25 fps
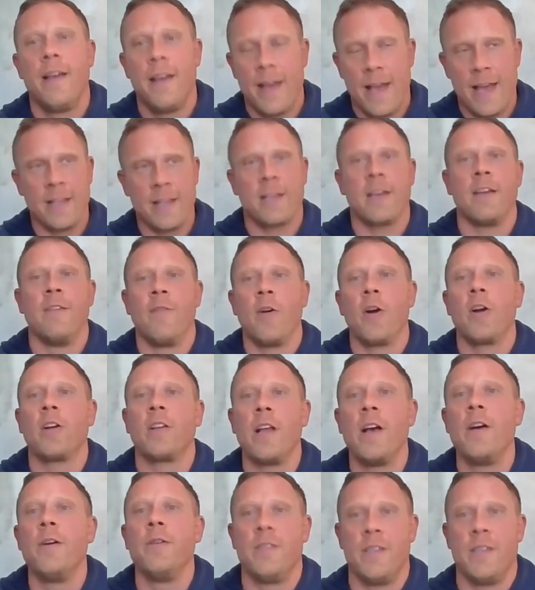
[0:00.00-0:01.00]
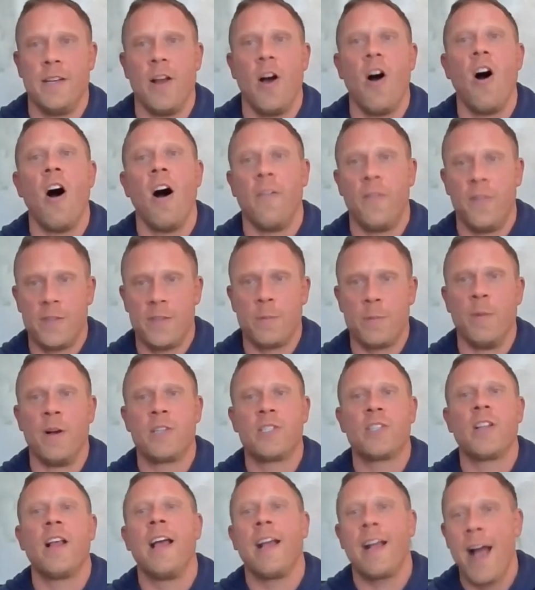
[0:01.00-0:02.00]
and convert those into office,
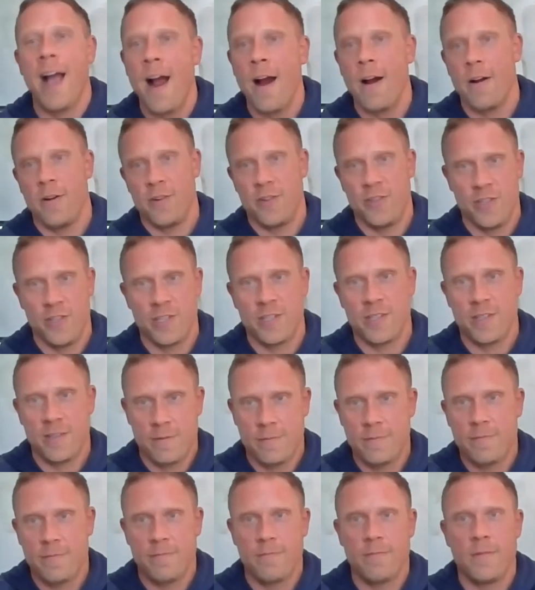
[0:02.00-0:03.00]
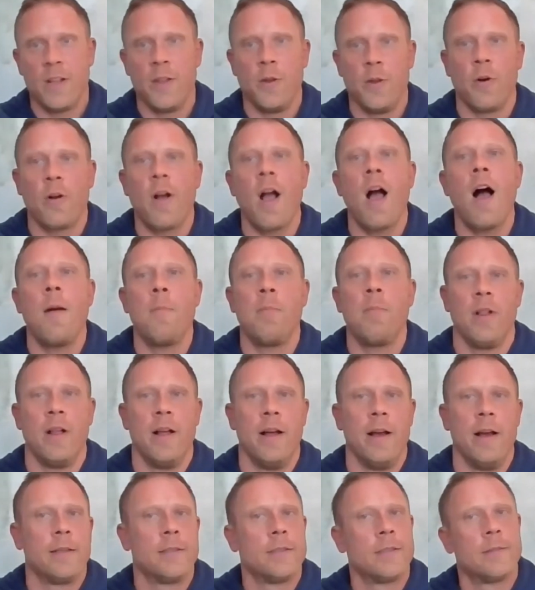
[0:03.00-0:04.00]
much like ours, just a little
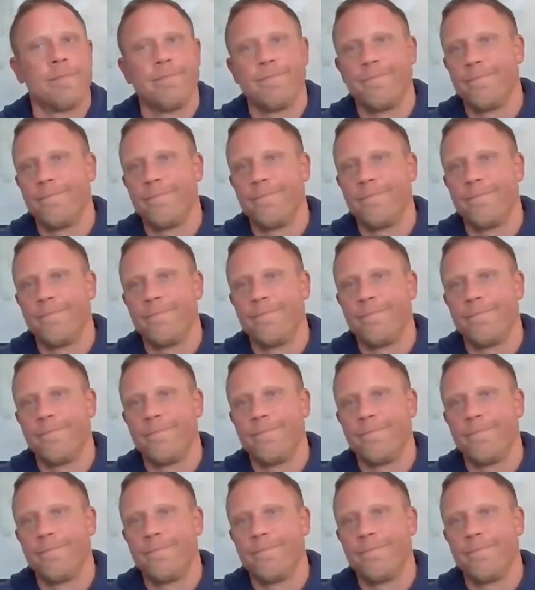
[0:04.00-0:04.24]
complex.